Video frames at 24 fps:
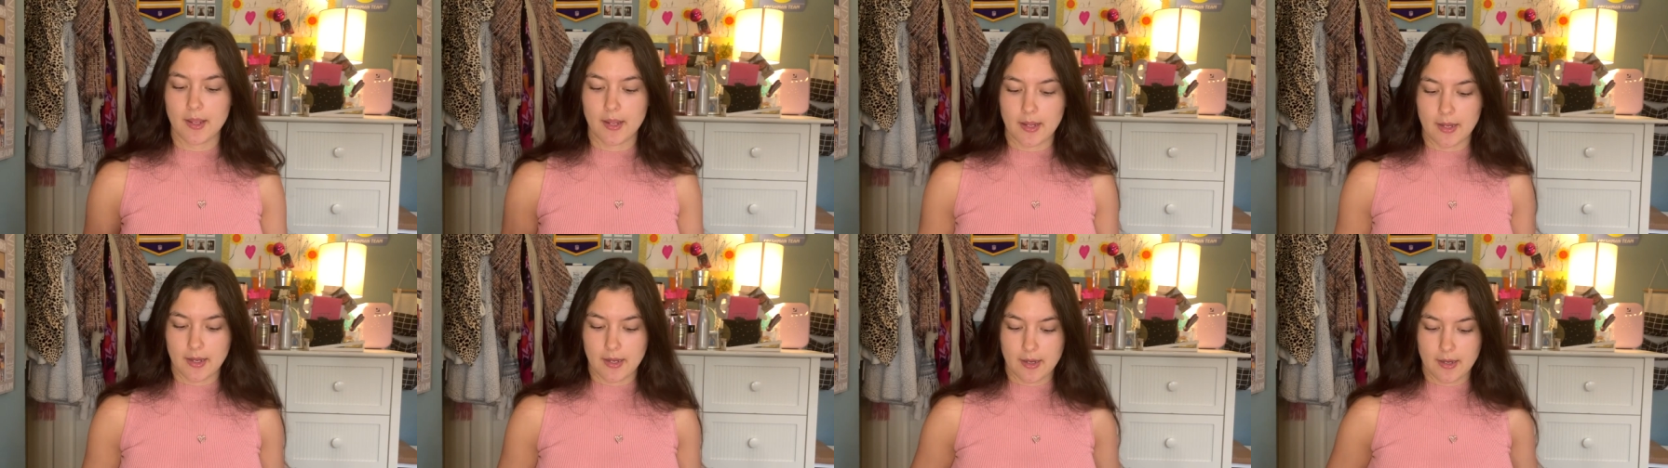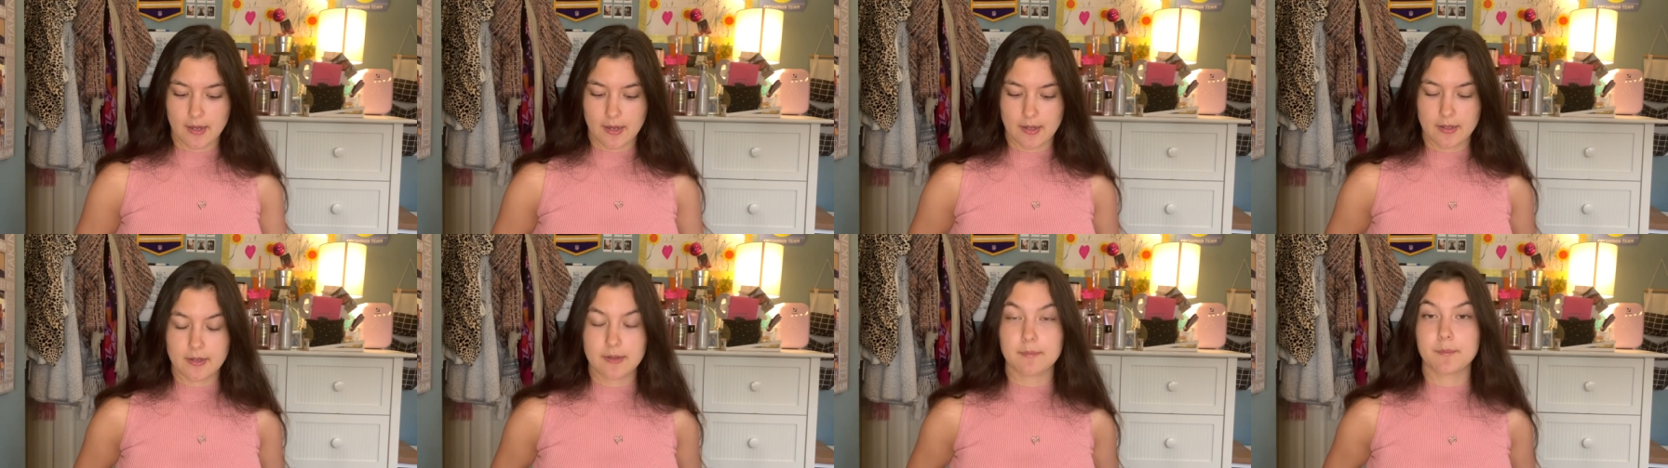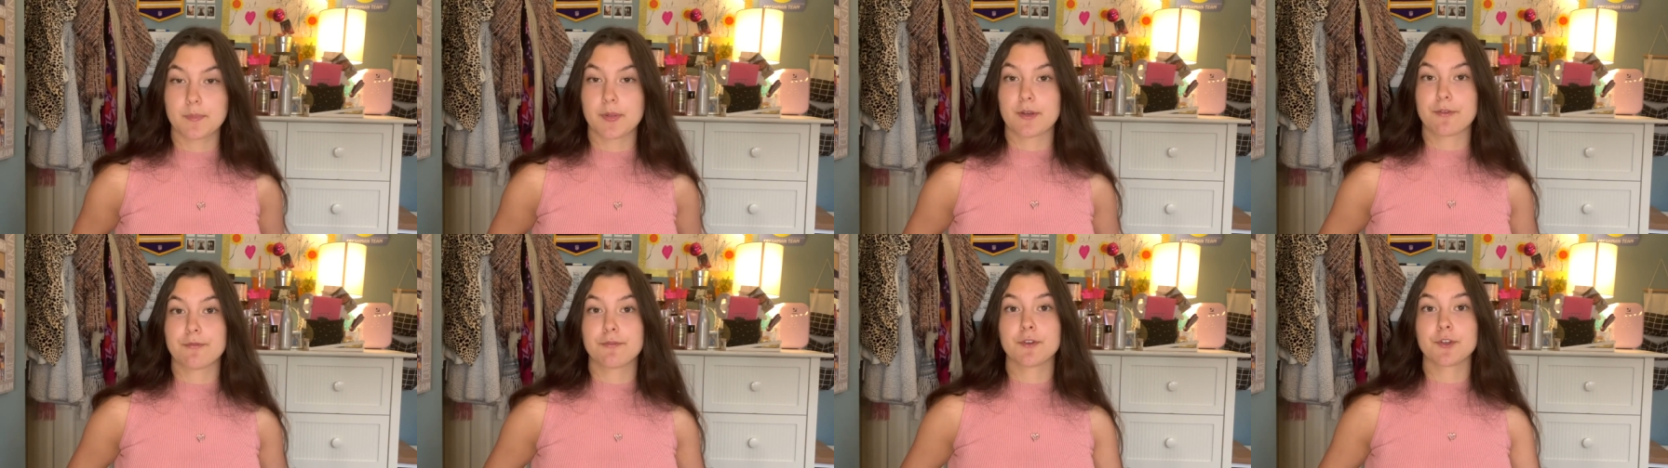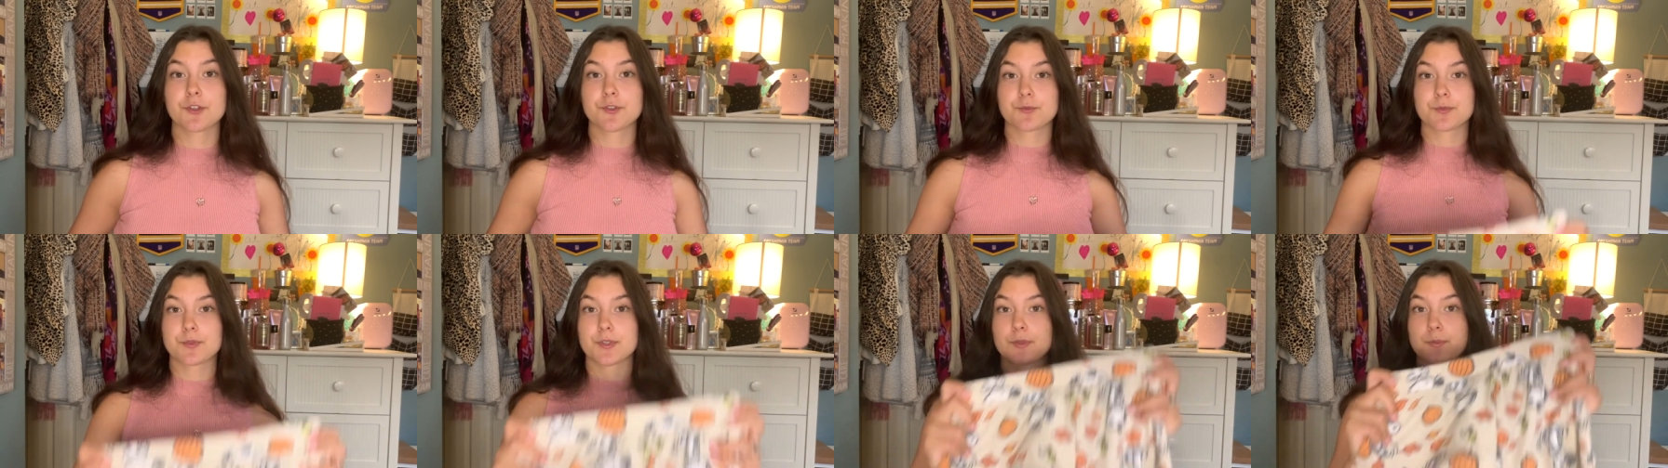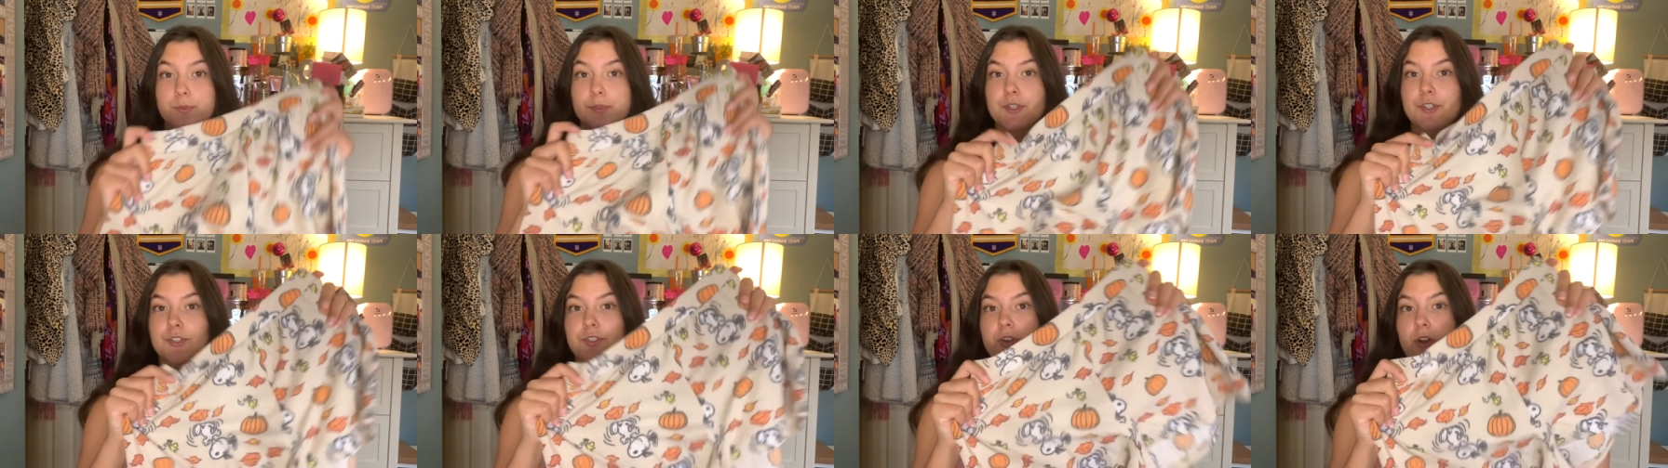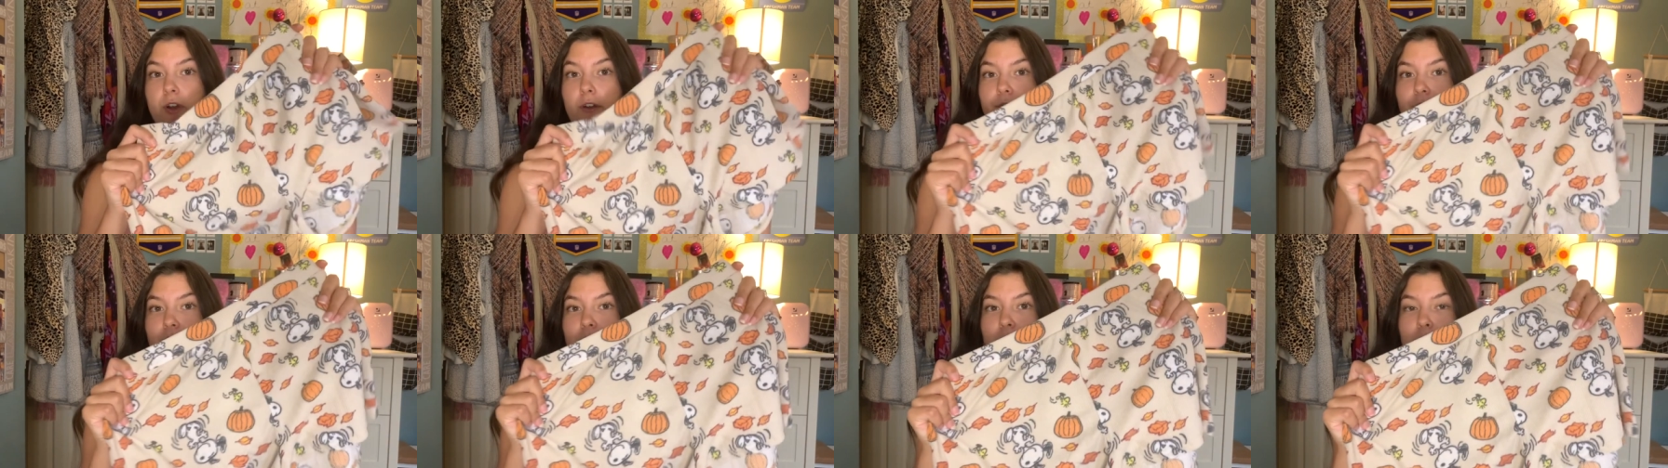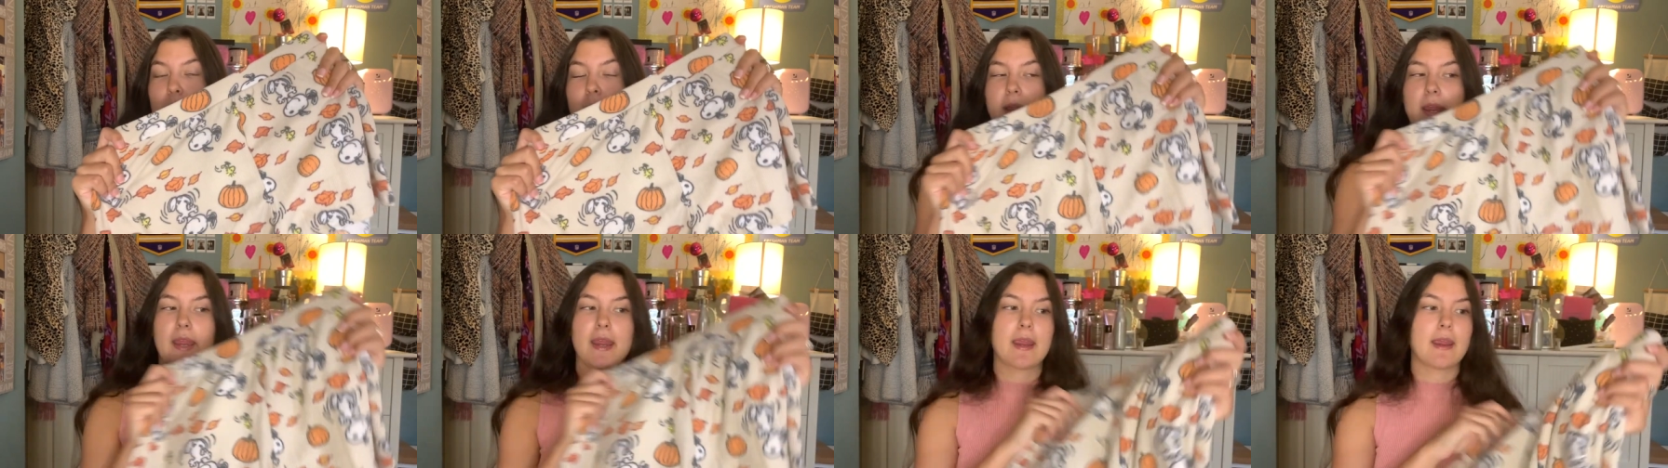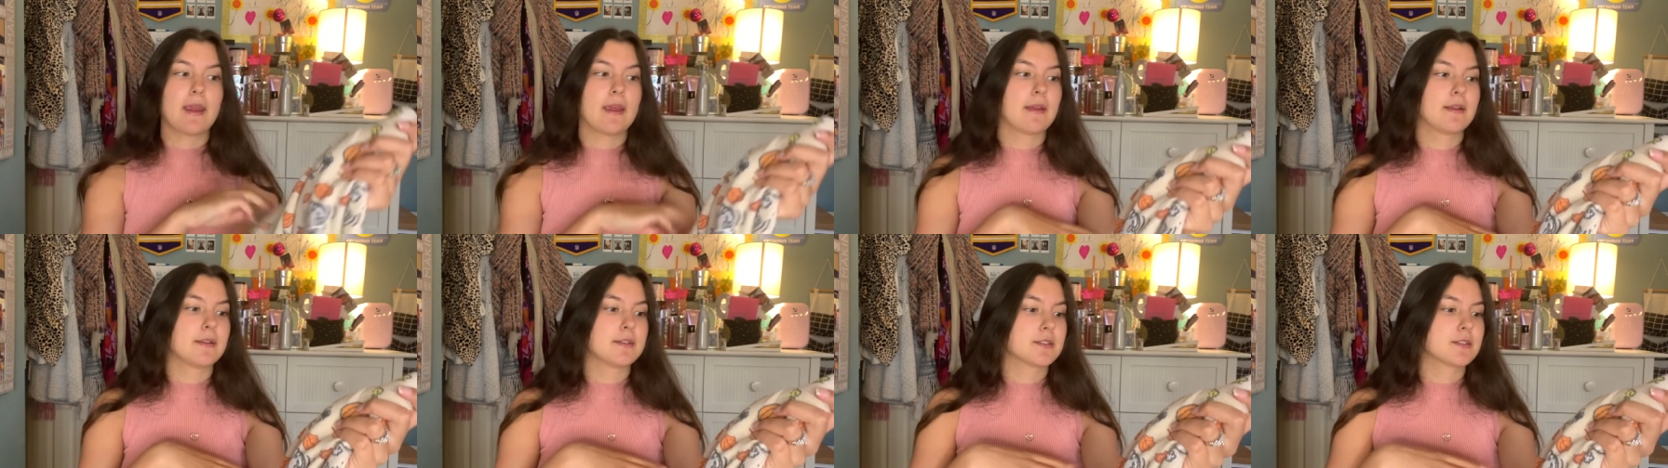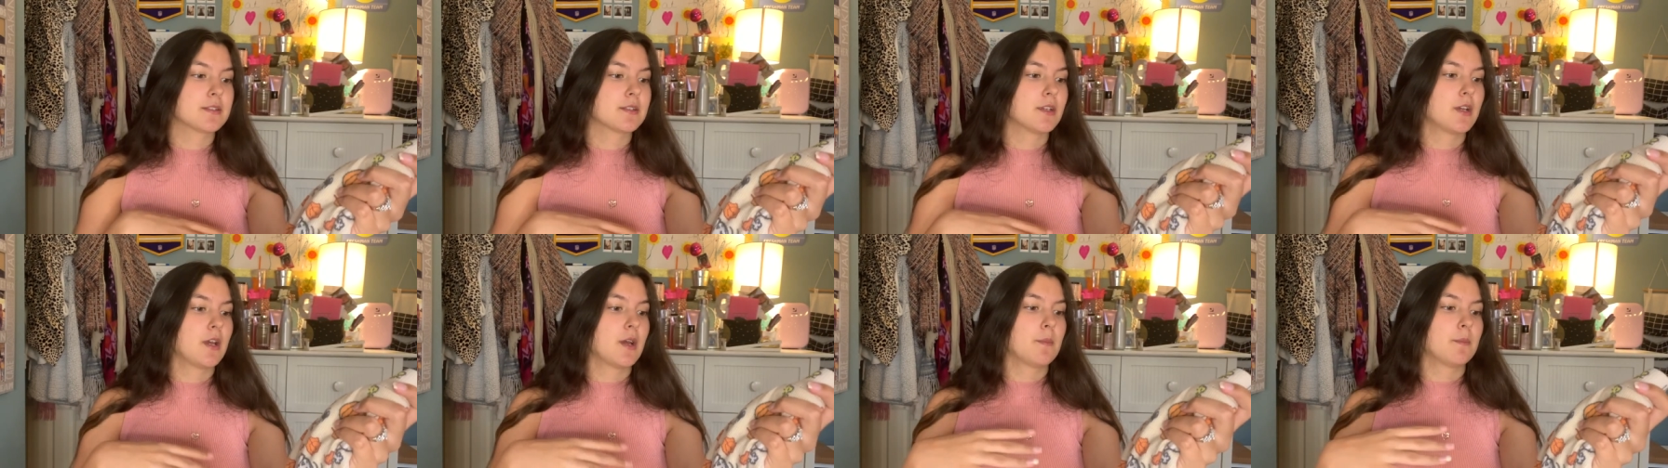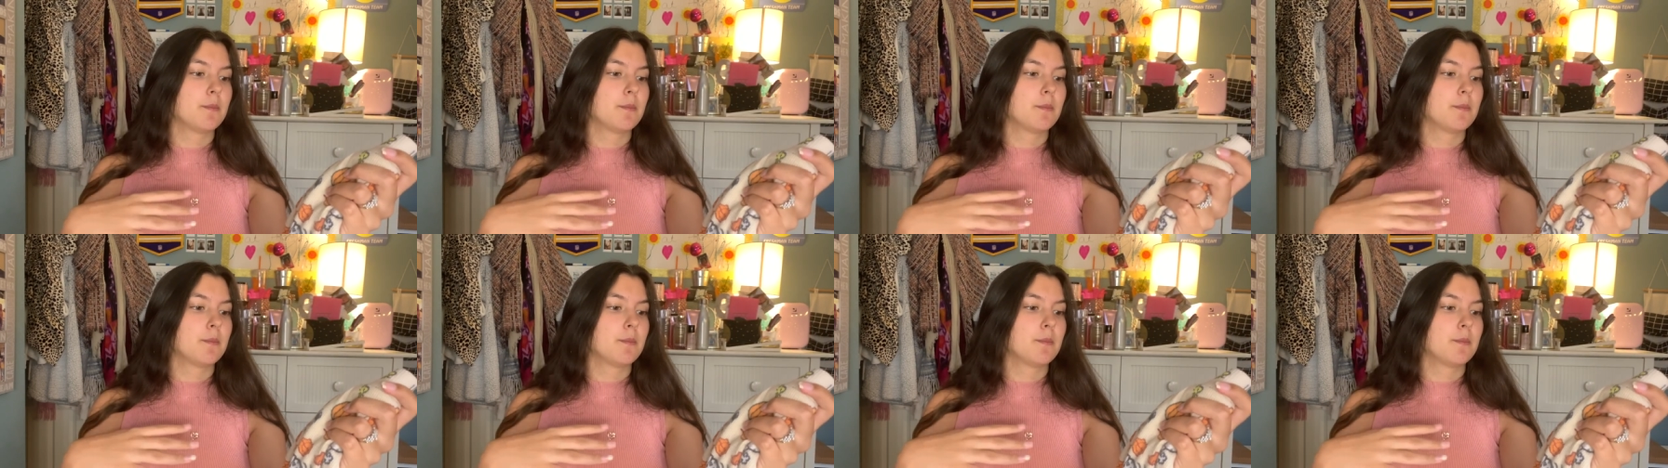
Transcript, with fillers: and but it feels really, really soft in my hands.